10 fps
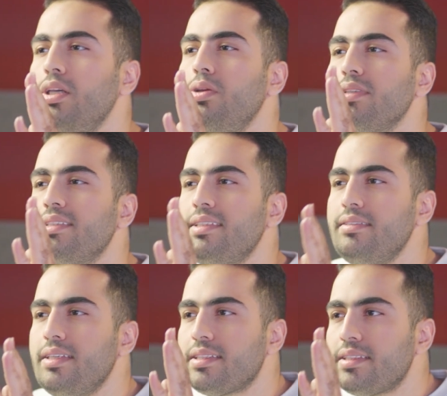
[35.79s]
you'll set
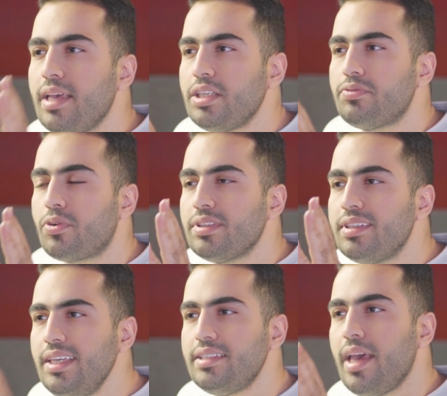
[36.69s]
the stage for
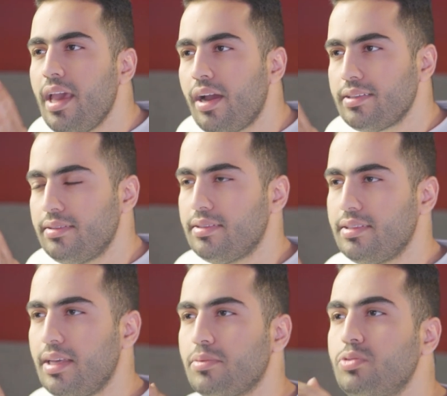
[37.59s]
these AI
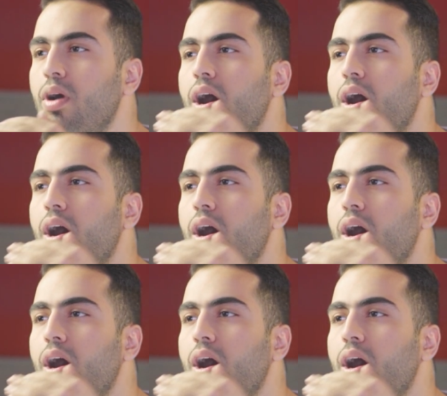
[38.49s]
systems to